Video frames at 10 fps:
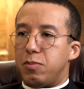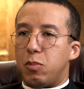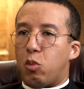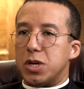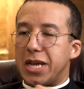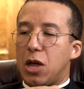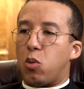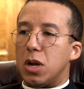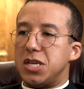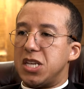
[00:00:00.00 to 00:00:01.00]
wanting
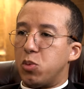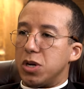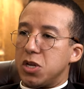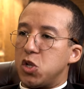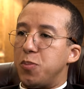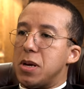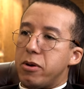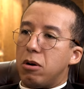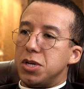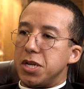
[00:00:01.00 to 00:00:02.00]
equality to wanting
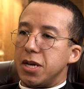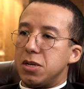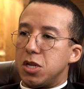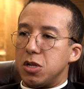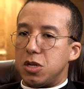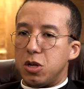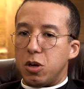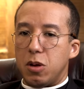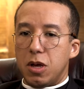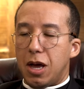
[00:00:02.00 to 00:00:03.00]
superiority. To,
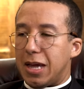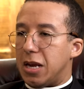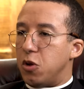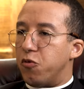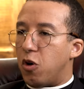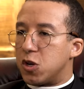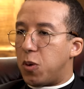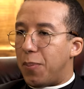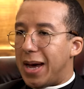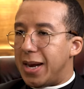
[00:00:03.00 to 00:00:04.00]
to again, you vox
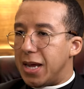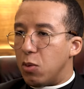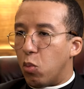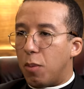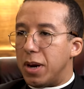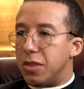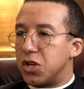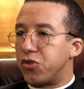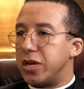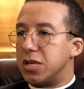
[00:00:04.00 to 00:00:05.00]
pop any woman in the
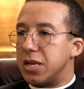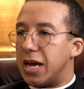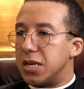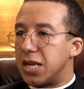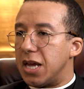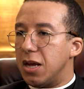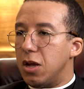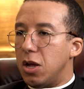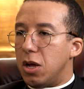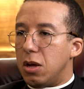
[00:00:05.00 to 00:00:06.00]
street today and say,
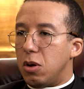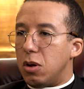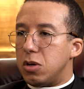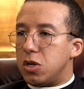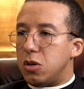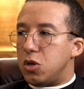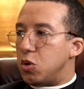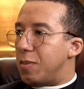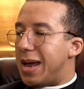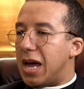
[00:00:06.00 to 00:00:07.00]
"Do
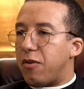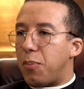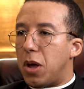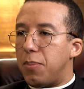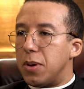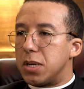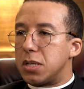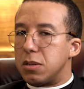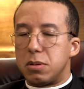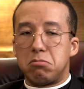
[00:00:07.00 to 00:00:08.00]
men have a purpose?"
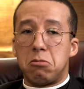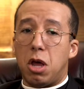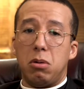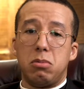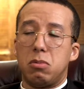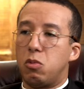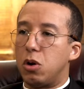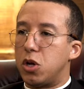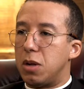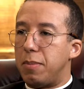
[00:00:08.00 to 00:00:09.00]
No. What
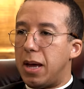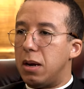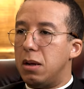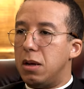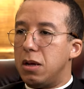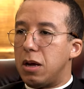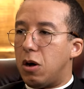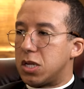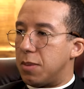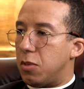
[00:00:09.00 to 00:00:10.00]
good are men?
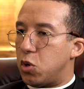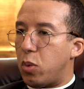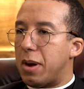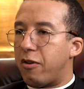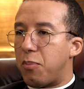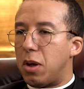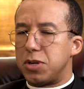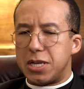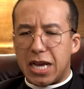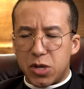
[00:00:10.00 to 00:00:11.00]
Ask them, "Do women have a
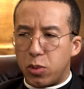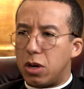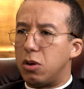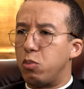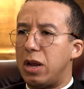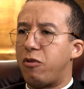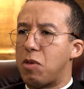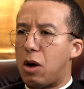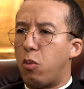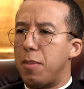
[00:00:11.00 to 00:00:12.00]
purpose?" Yes, we can't. We live
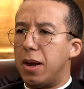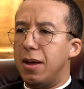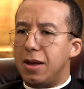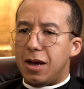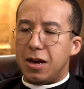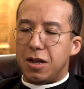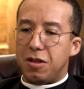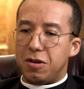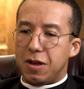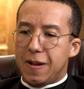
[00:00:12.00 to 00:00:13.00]
without women, and and